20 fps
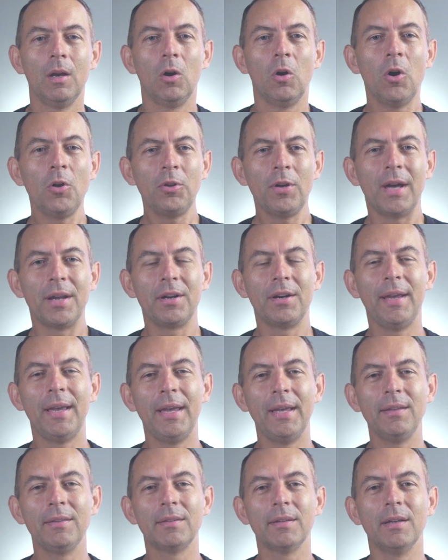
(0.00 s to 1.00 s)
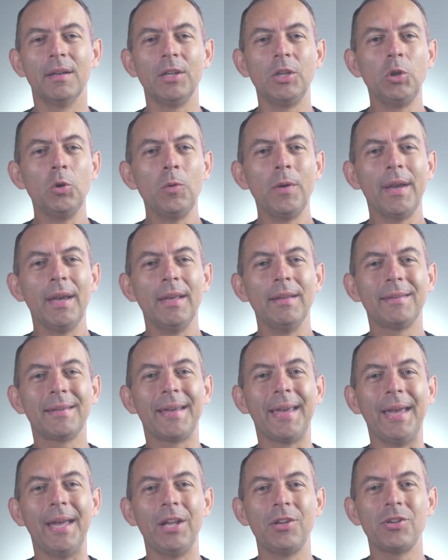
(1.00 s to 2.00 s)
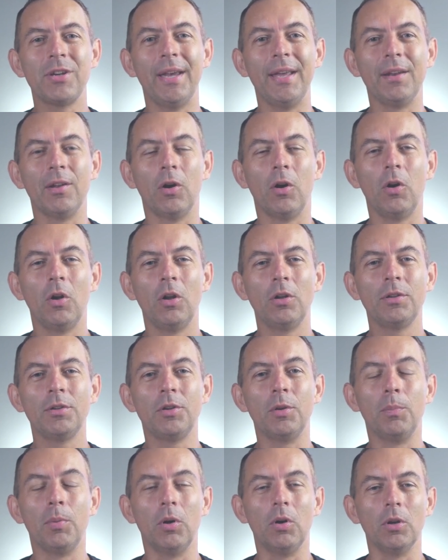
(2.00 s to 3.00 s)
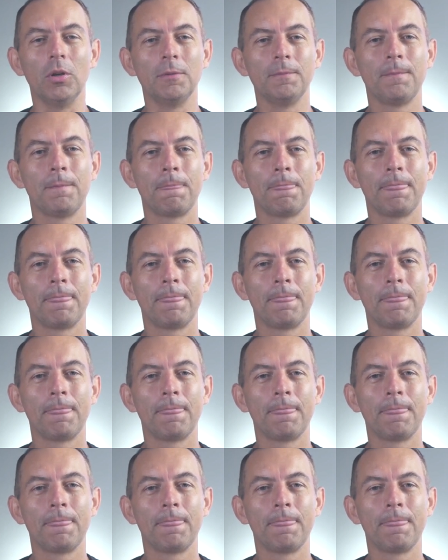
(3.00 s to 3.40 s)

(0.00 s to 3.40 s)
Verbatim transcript: On the other hand, uh, you can't catch and hold the ball.